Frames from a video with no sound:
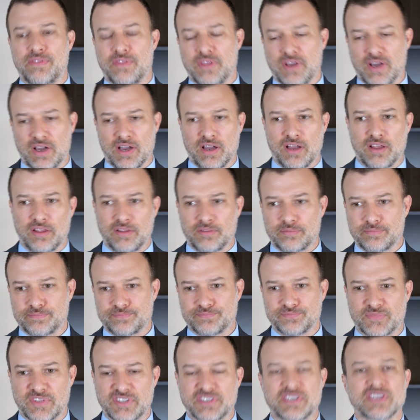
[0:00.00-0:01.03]
the
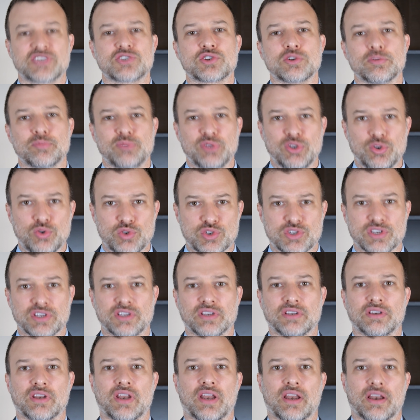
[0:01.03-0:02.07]

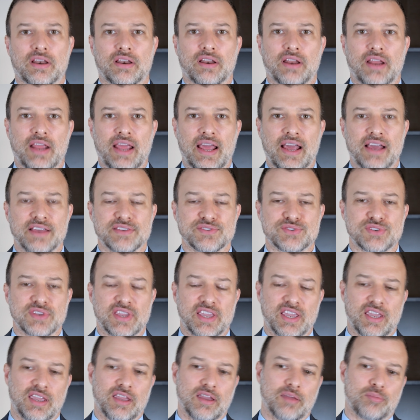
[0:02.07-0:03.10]
distribution as
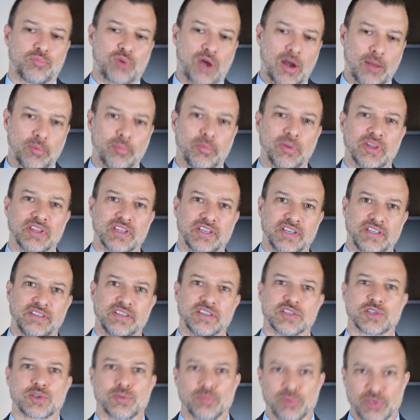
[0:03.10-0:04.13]
a probability
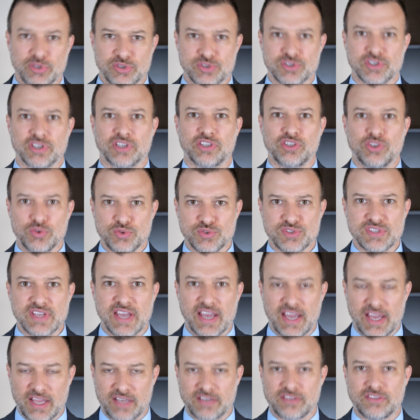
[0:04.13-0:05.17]
distribution and use
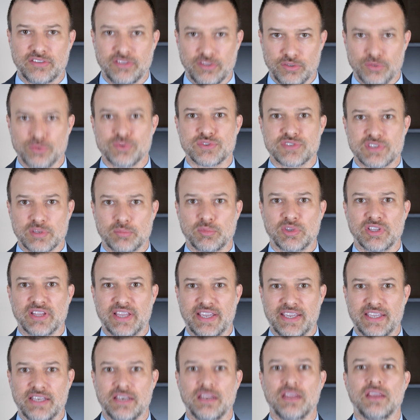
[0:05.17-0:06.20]
that to
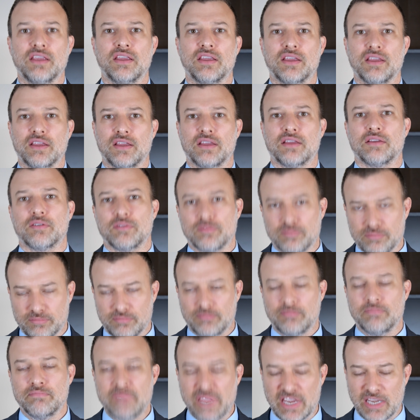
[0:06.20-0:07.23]
simulate
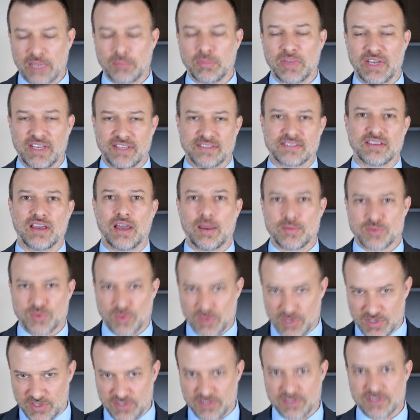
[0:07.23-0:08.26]
many times,
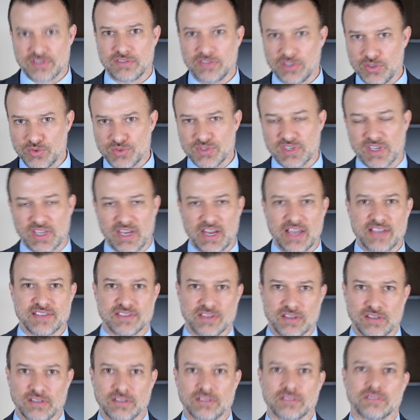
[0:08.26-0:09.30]
which is using it as
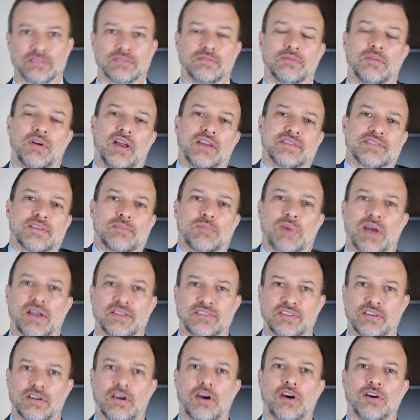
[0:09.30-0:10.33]
a
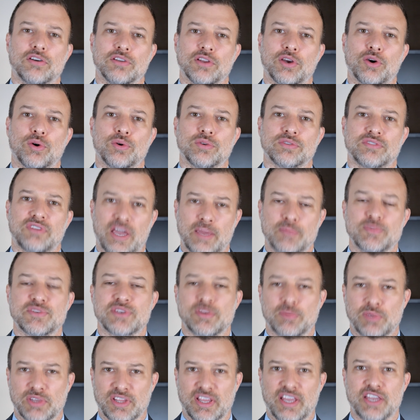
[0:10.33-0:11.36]
Monte Carlo type
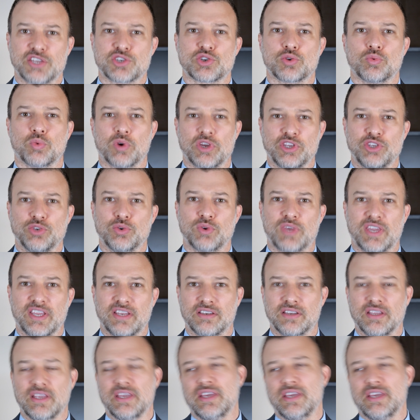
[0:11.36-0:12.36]
simulation where you can